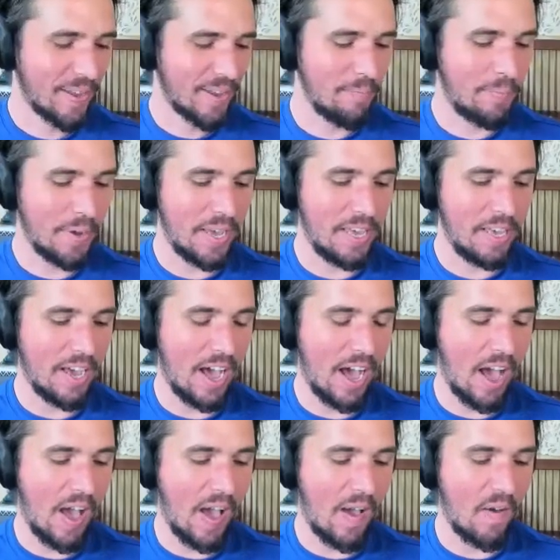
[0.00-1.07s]
But
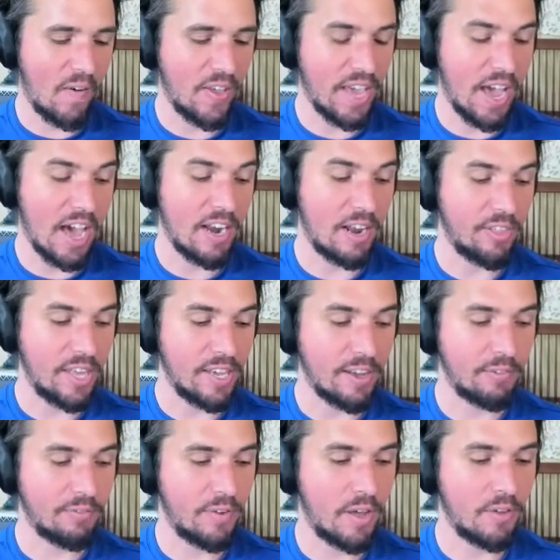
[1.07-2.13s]
yeah, and I think a
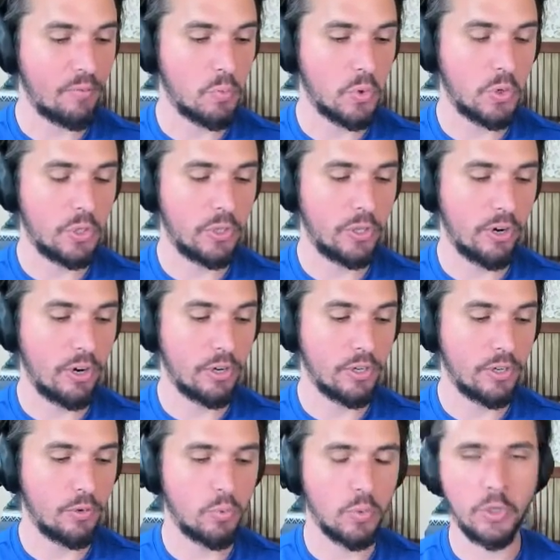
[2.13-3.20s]
fun rule or a
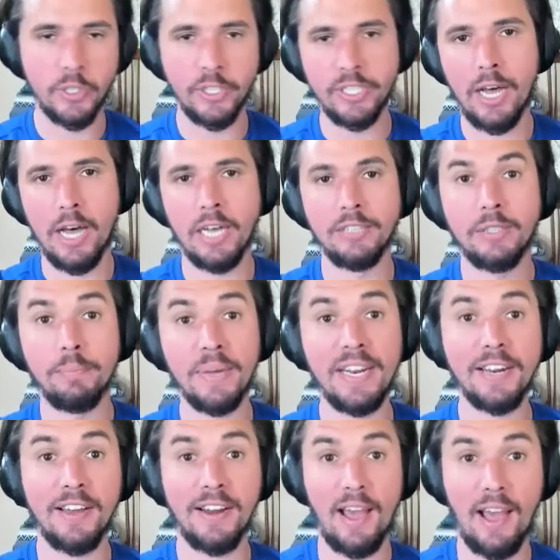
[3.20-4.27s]
good rule,
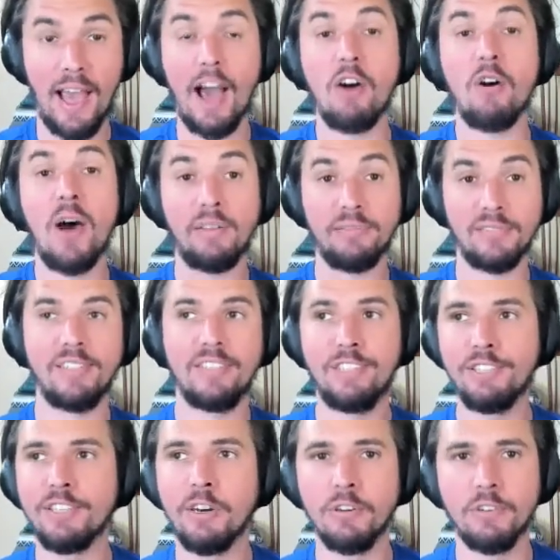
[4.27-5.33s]
depending on how often
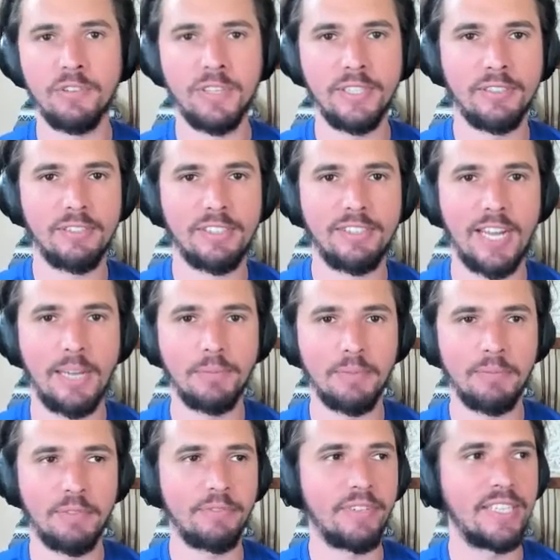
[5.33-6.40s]
you go to these types
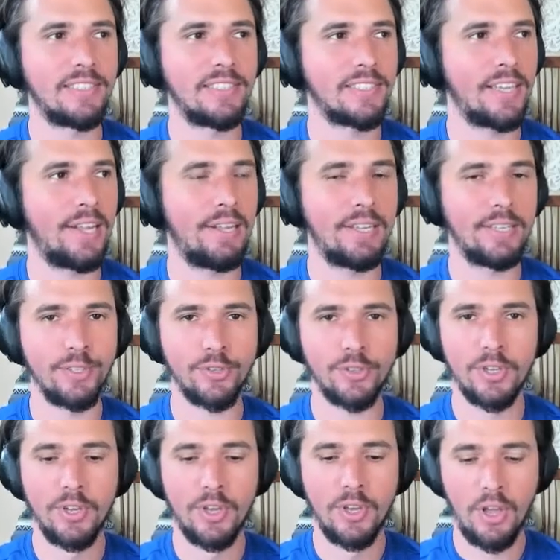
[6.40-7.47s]
of events,
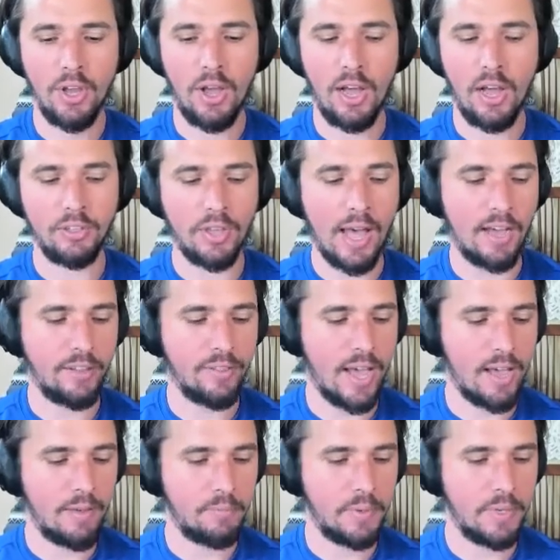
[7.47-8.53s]
is allow
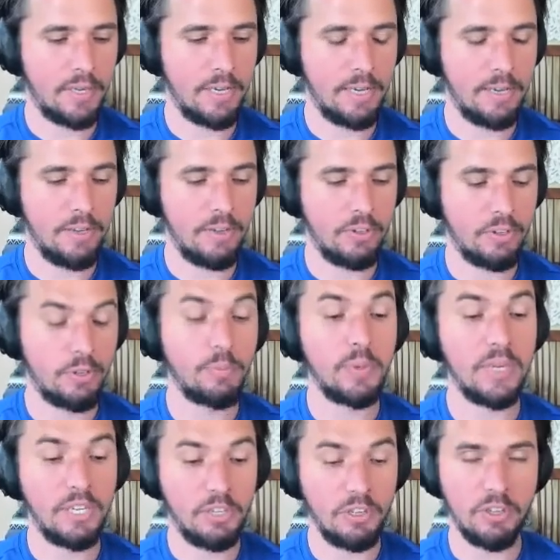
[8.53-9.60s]
that be to
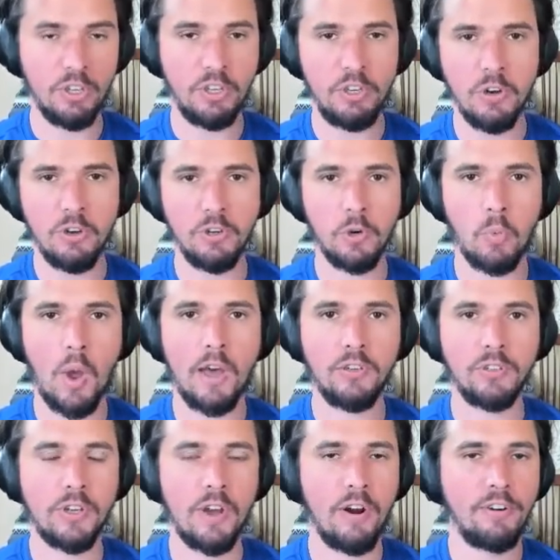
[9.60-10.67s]
be your
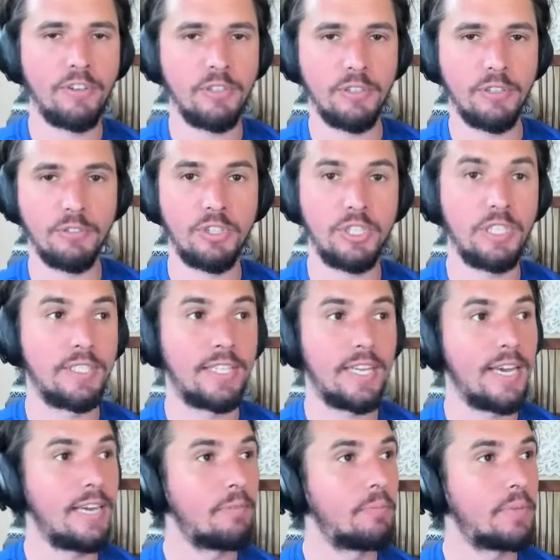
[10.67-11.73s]
wild card or your cheat
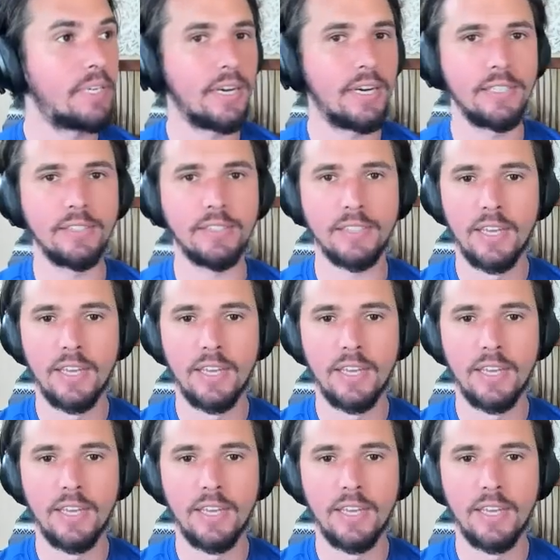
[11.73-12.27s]
day, because